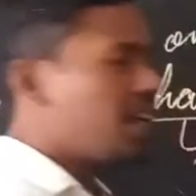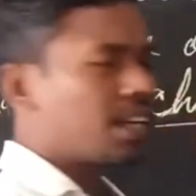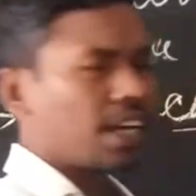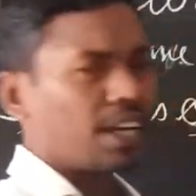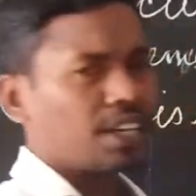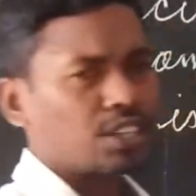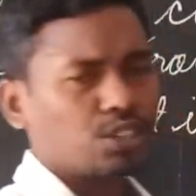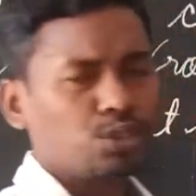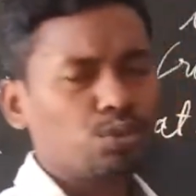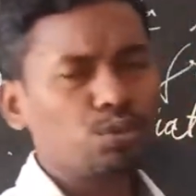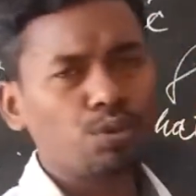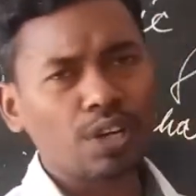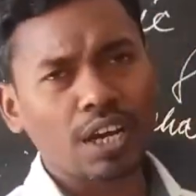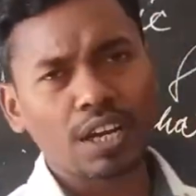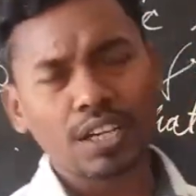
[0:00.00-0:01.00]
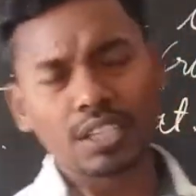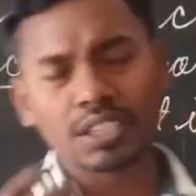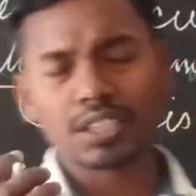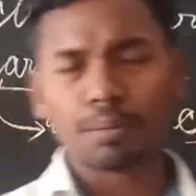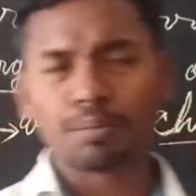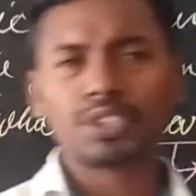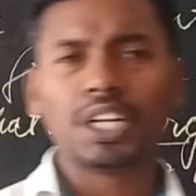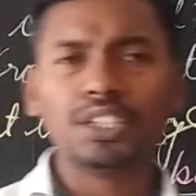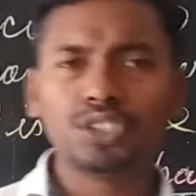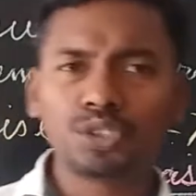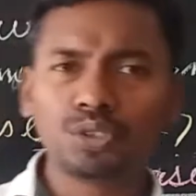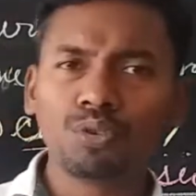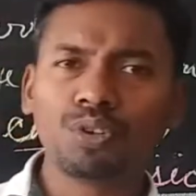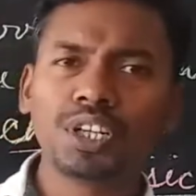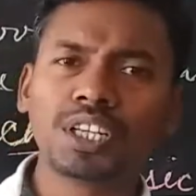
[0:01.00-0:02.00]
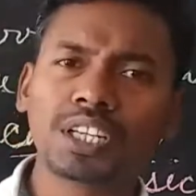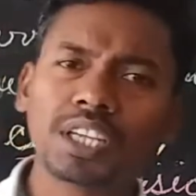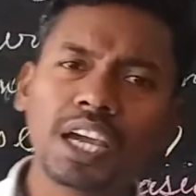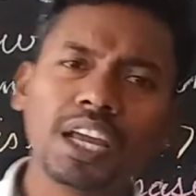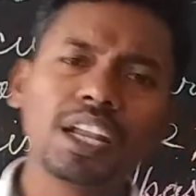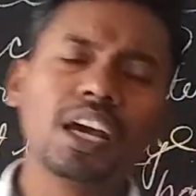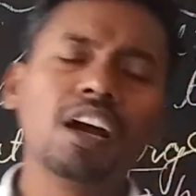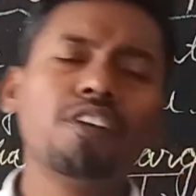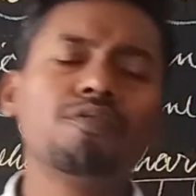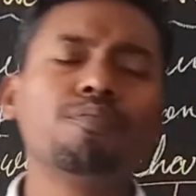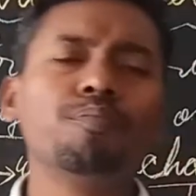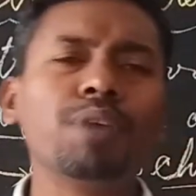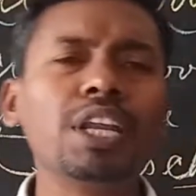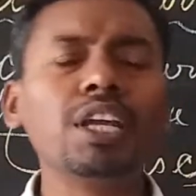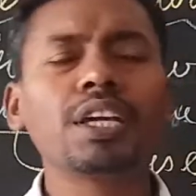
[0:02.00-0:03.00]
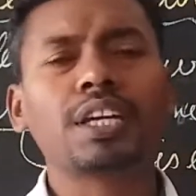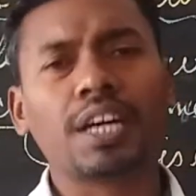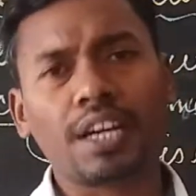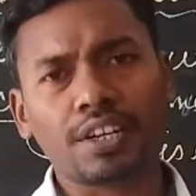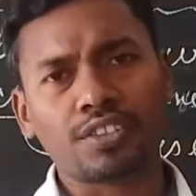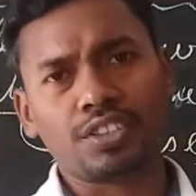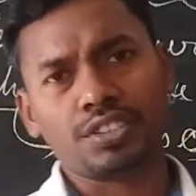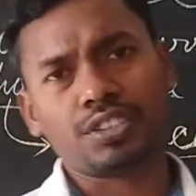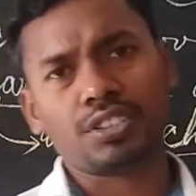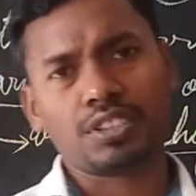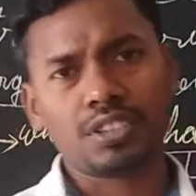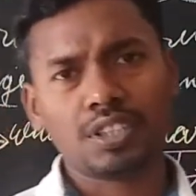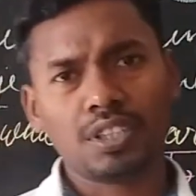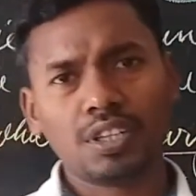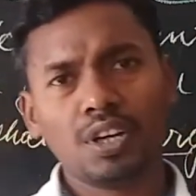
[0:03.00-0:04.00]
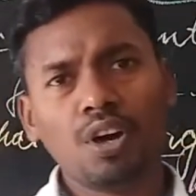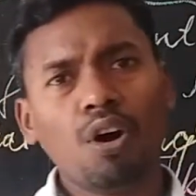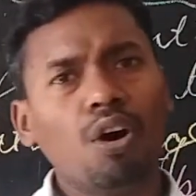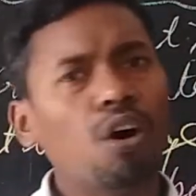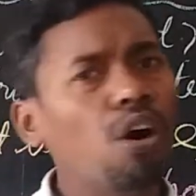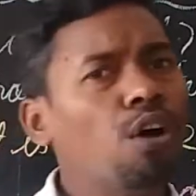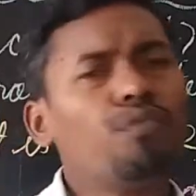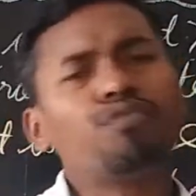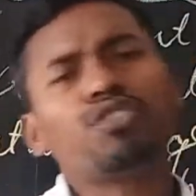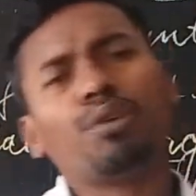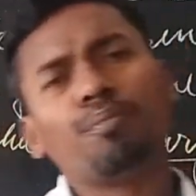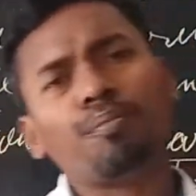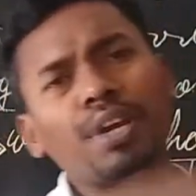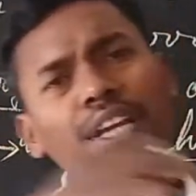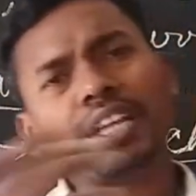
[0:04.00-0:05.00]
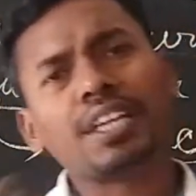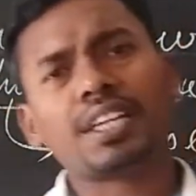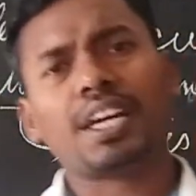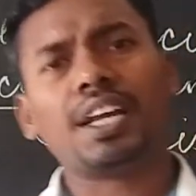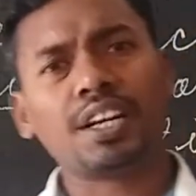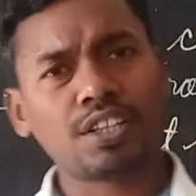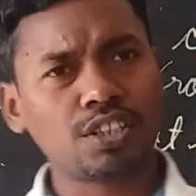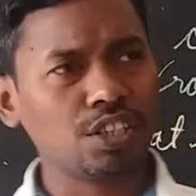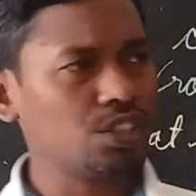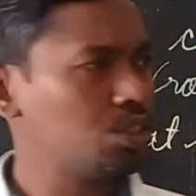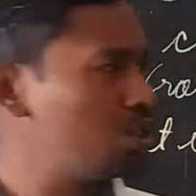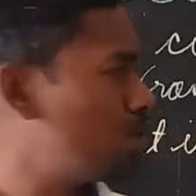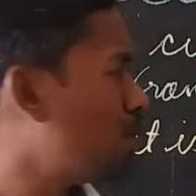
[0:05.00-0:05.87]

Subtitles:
characters, you know, and in substance, it can have many characters. Of the many characters, you